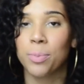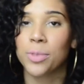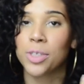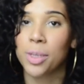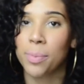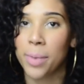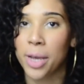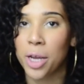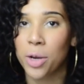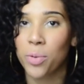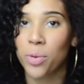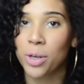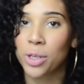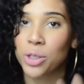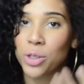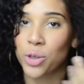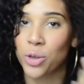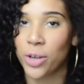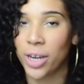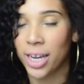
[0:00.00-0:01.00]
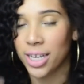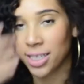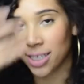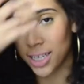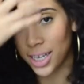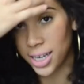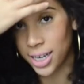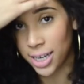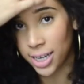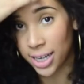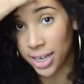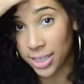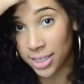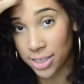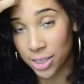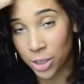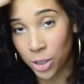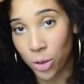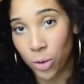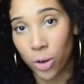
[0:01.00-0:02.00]
to make one so you guys could get
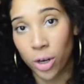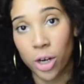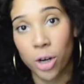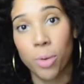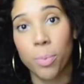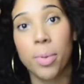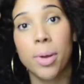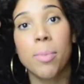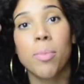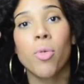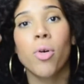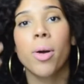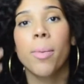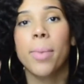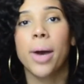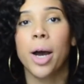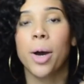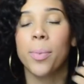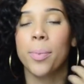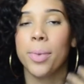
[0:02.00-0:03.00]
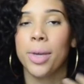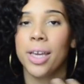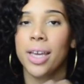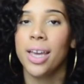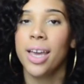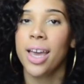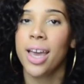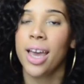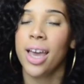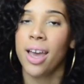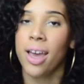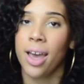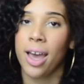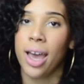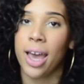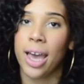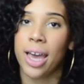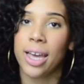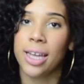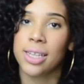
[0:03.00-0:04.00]
to know a little bit more about me.
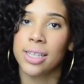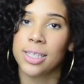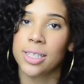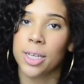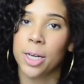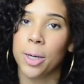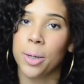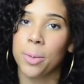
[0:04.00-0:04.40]
And